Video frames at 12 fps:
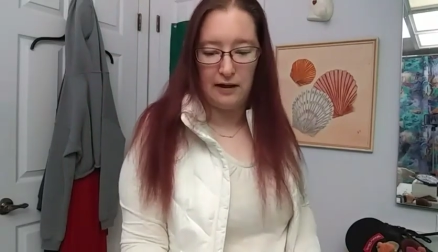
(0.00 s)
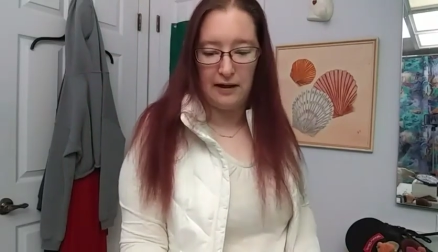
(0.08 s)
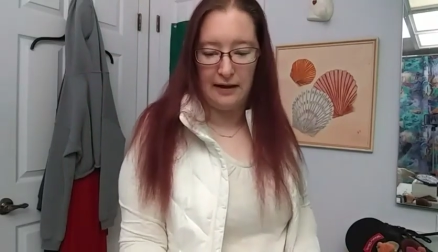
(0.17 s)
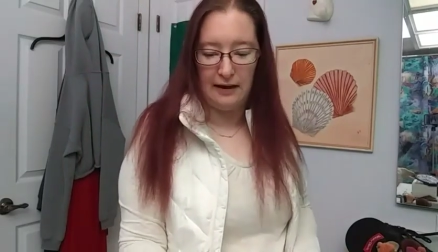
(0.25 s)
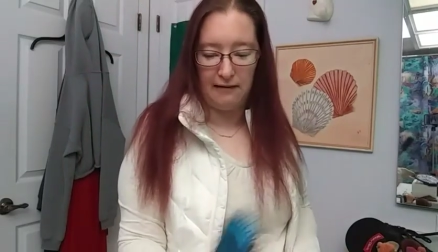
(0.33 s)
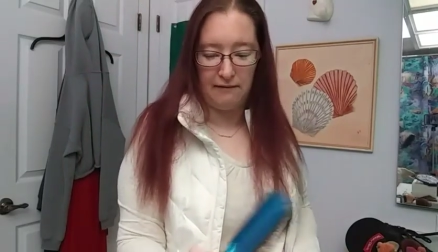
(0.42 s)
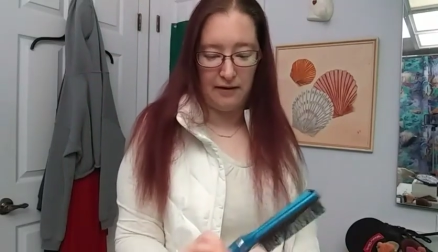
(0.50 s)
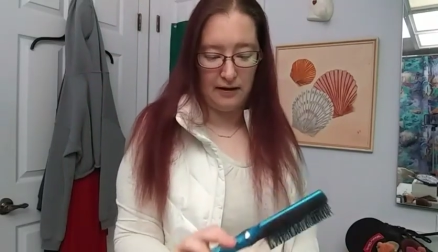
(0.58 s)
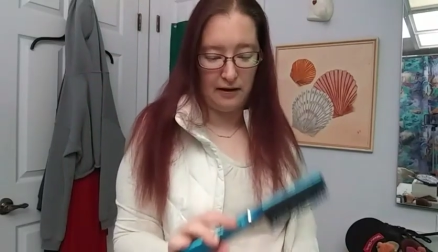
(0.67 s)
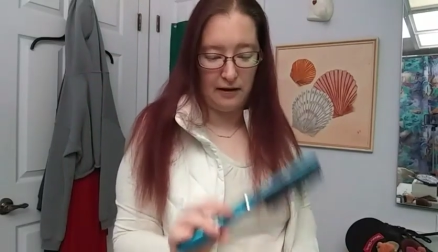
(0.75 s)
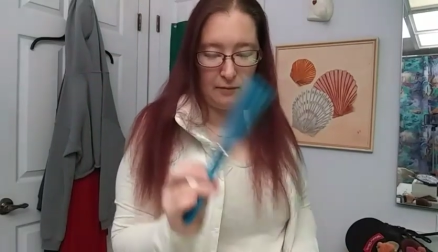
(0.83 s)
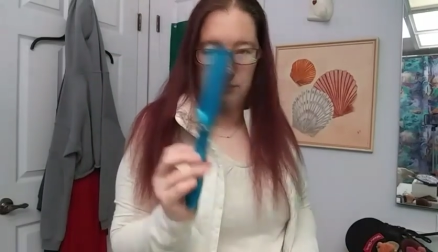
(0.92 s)
I have
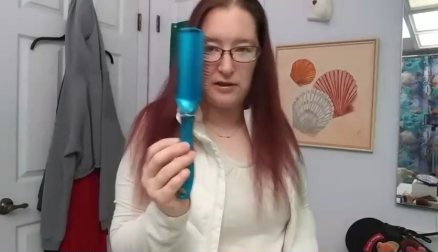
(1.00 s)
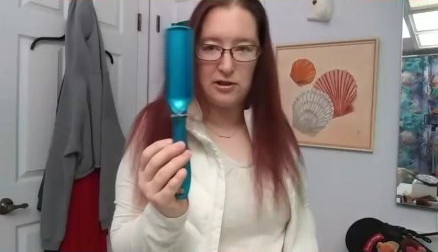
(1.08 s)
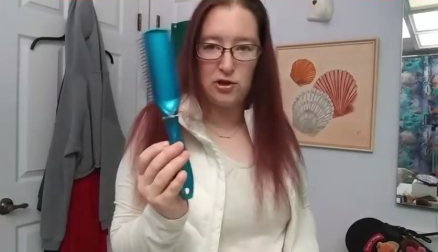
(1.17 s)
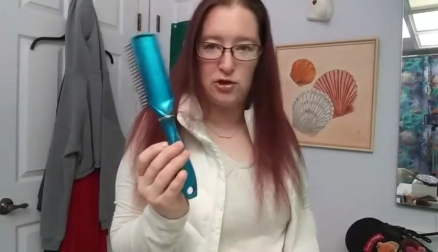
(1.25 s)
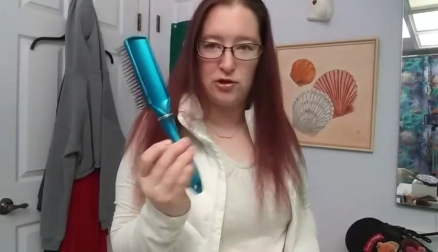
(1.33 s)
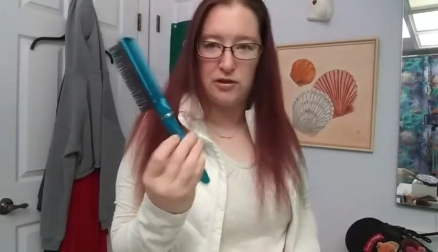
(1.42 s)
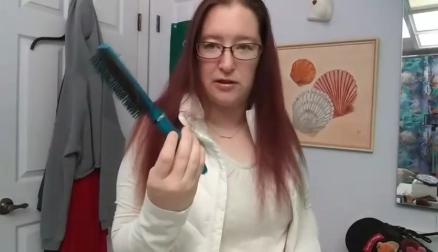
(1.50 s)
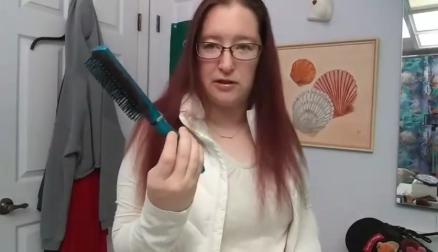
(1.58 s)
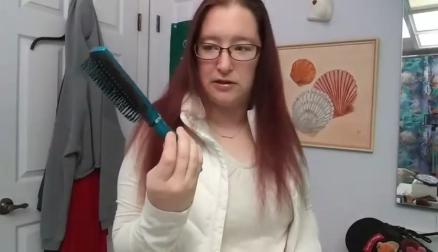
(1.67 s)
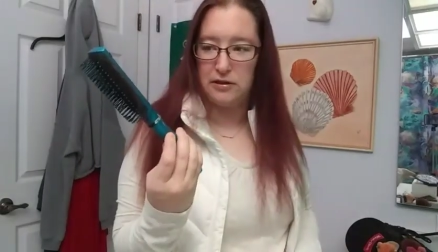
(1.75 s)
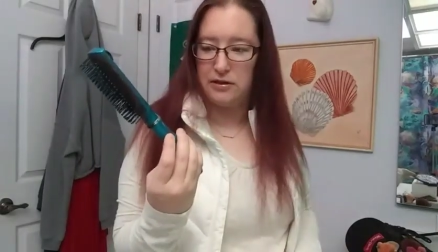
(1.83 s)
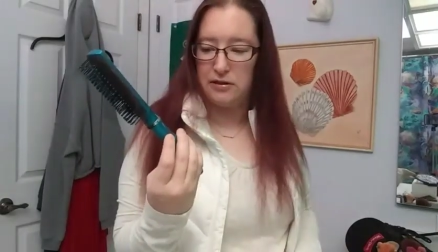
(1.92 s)
a hairbrush
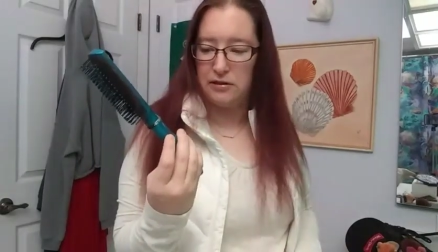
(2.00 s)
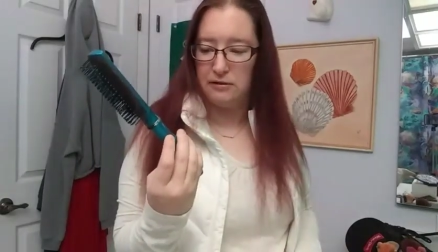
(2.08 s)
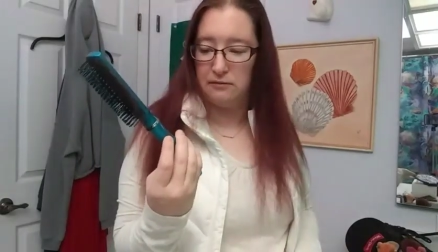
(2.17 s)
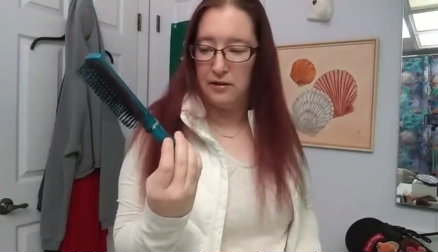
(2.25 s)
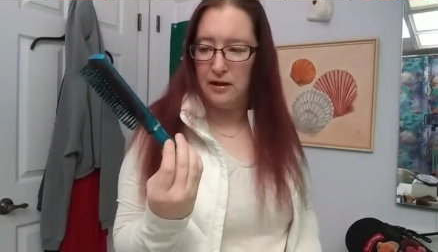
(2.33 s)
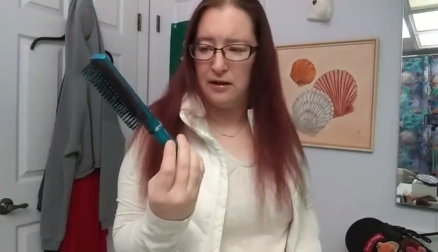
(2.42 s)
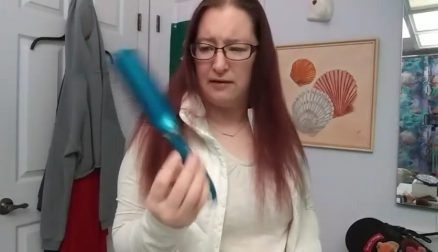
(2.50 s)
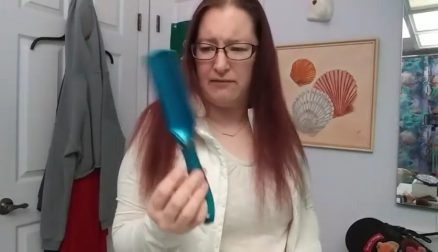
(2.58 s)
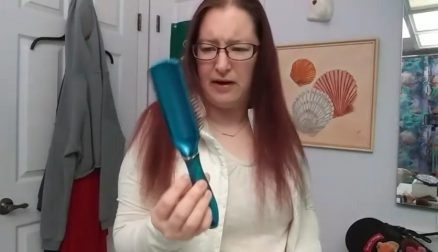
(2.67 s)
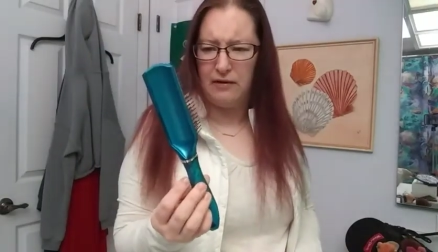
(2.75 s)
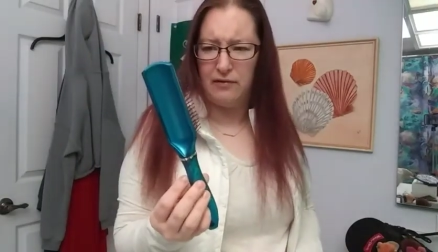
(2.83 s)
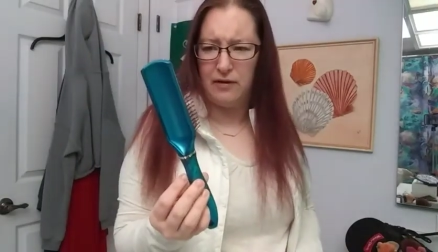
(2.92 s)
and it's
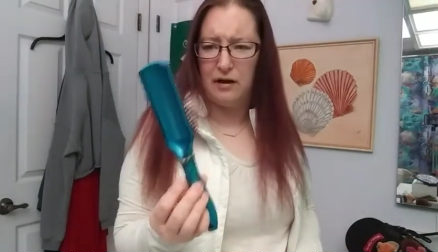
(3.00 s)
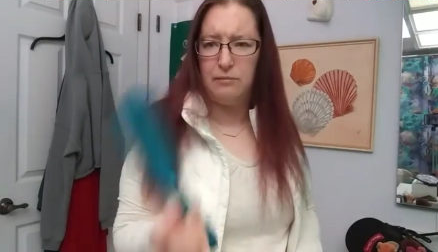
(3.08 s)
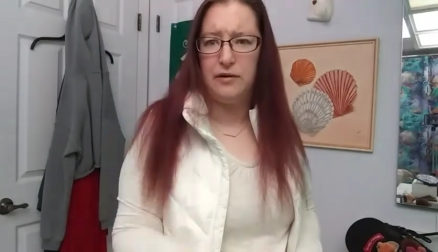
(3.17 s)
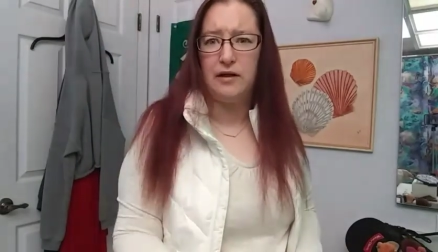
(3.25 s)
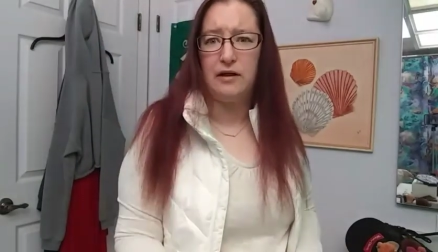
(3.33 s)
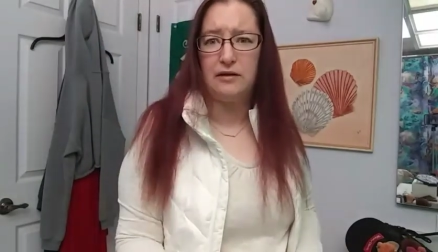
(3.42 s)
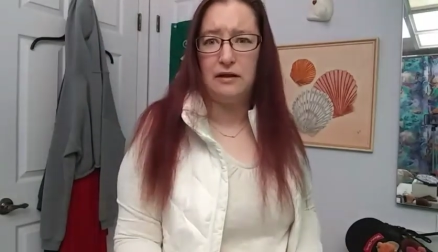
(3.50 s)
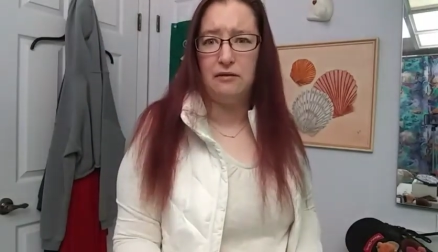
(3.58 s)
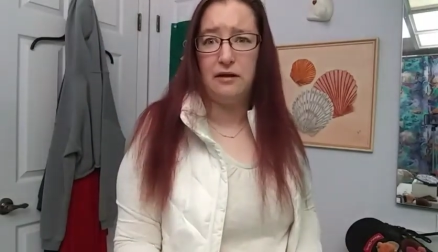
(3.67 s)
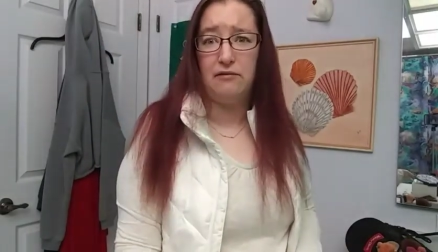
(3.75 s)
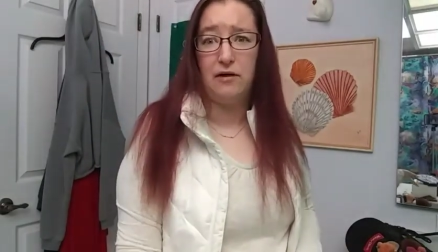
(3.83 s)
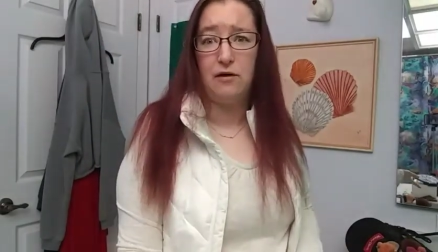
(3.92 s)
had it for a couple years. I
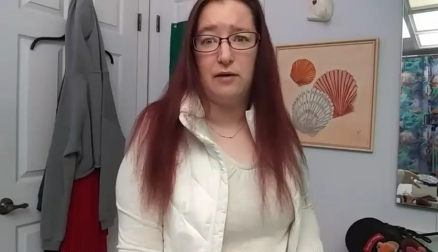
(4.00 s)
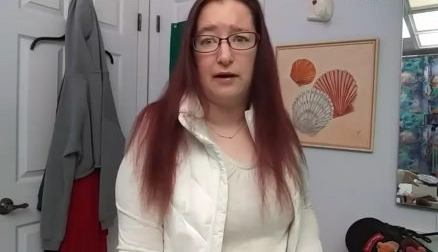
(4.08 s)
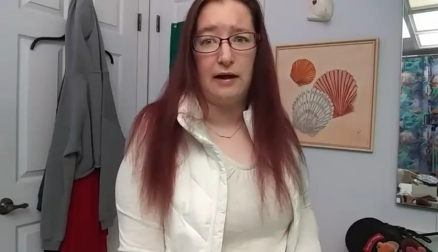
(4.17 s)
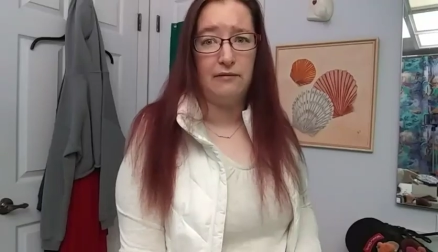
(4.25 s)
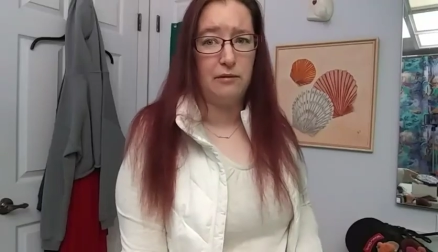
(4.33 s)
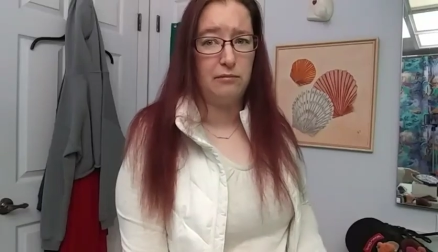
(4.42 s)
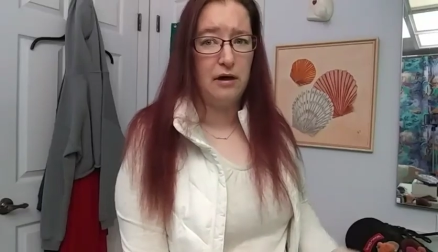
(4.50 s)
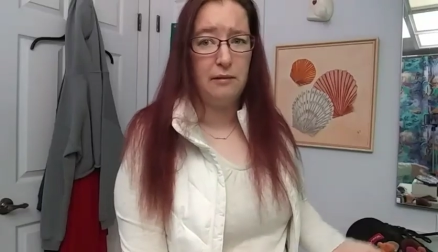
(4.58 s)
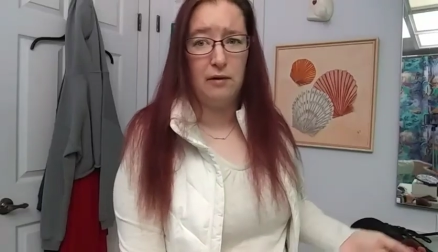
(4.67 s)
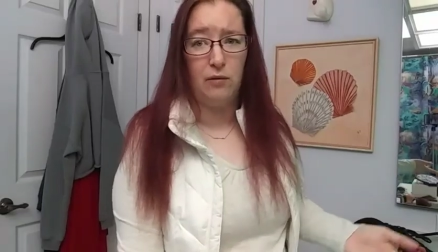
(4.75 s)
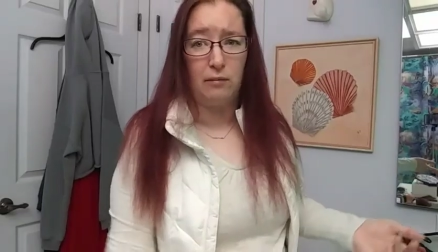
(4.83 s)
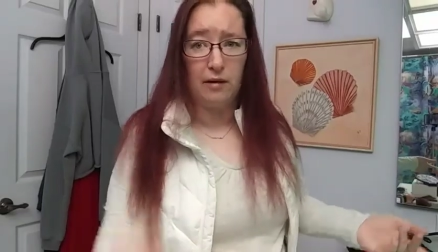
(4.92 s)
don't even know where it came from.
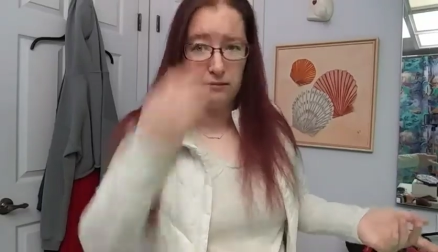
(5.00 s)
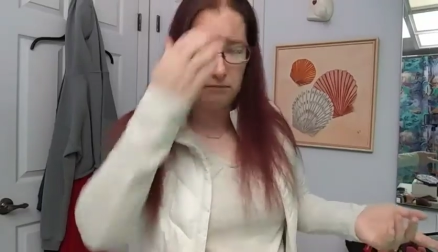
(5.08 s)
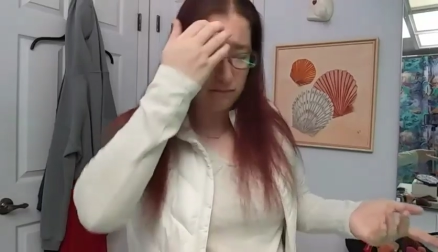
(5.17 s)
Probably Walmart.